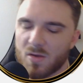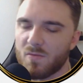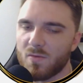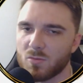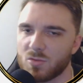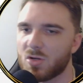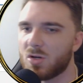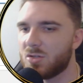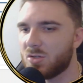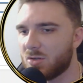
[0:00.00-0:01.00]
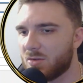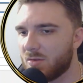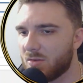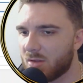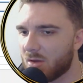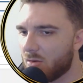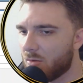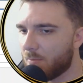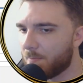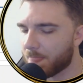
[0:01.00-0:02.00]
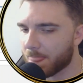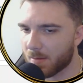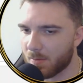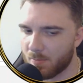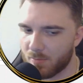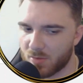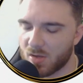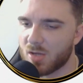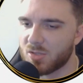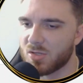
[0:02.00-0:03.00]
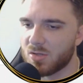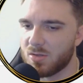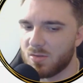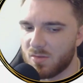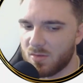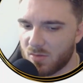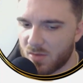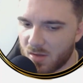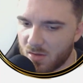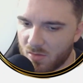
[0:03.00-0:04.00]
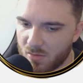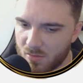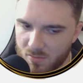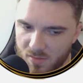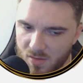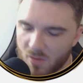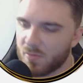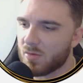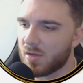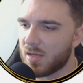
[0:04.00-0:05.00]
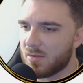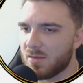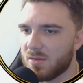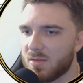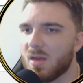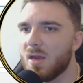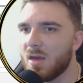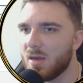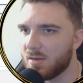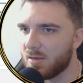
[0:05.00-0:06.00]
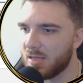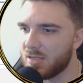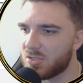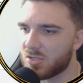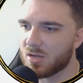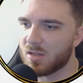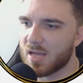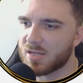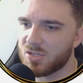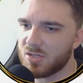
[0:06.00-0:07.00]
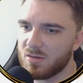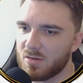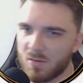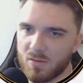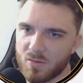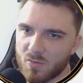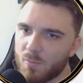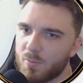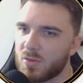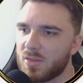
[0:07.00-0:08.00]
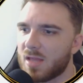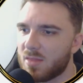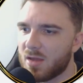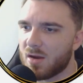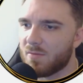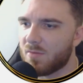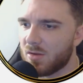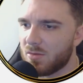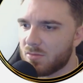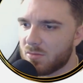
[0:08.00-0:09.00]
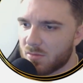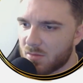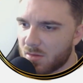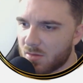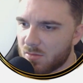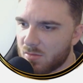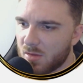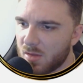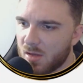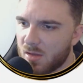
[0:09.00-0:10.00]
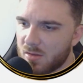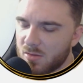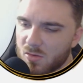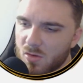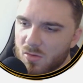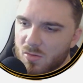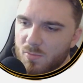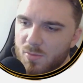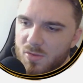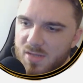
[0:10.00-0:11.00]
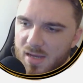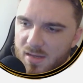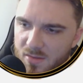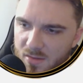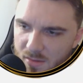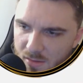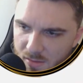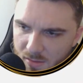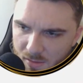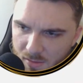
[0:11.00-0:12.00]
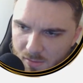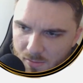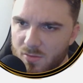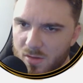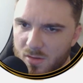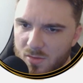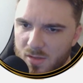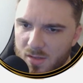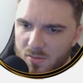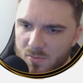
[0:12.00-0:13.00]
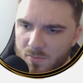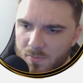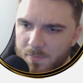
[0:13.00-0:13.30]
phone chargers, you sell massage guns, you sell cell phone cases, each collection, this will put that there for you. So, and then you can also put tags. I go down.